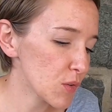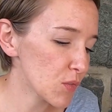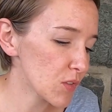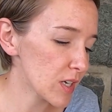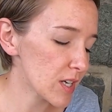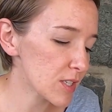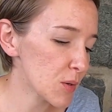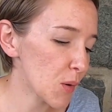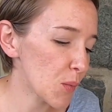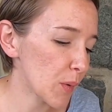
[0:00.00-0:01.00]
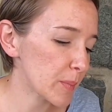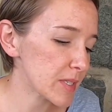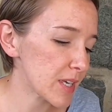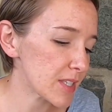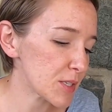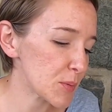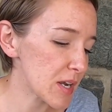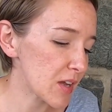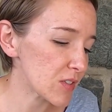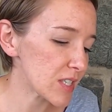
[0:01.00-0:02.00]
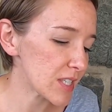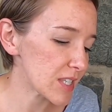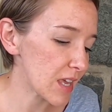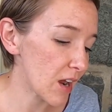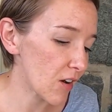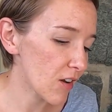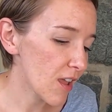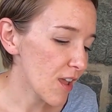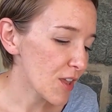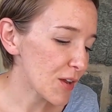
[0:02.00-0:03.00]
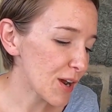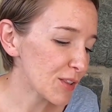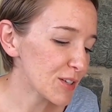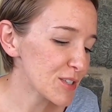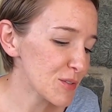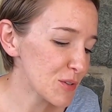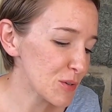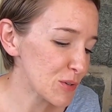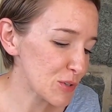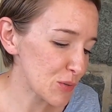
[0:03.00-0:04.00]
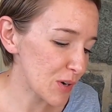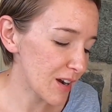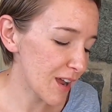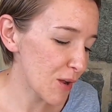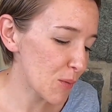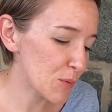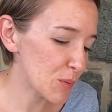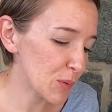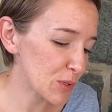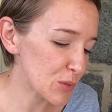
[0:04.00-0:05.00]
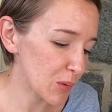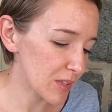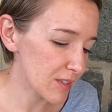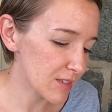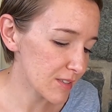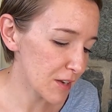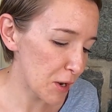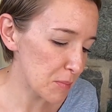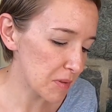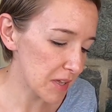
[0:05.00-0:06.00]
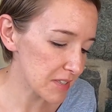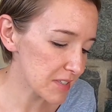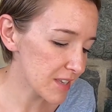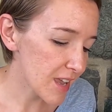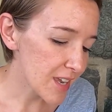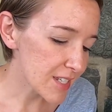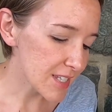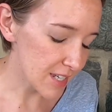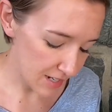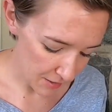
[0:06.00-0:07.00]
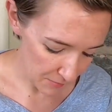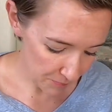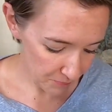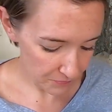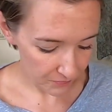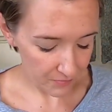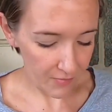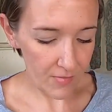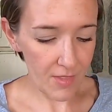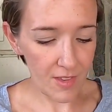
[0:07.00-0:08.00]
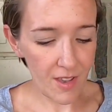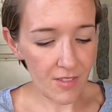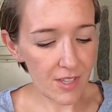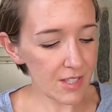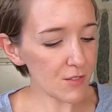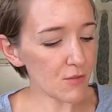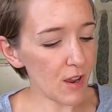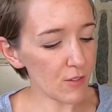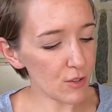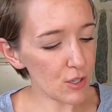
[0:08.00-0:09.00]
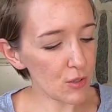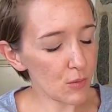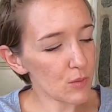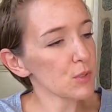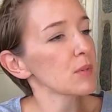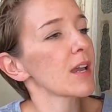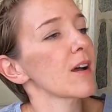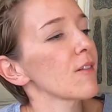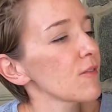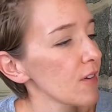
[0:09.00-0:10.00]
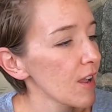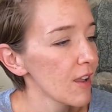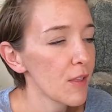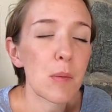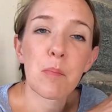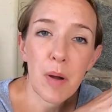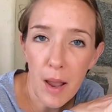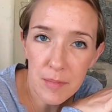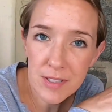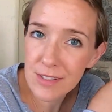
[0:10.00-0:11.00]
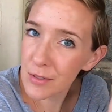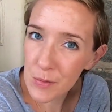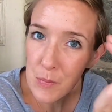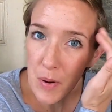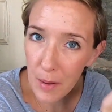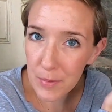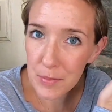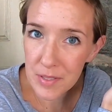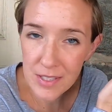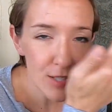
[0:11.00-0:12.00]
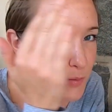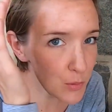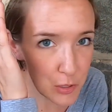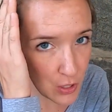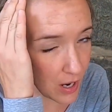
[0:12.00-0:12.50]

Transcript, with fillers: Feel free to go on the website and see what else is there. Your hair looks so cute short. I hope you will enjoy these. God bless Tina. These are rather cute. So we have bobbies or bobby pins, which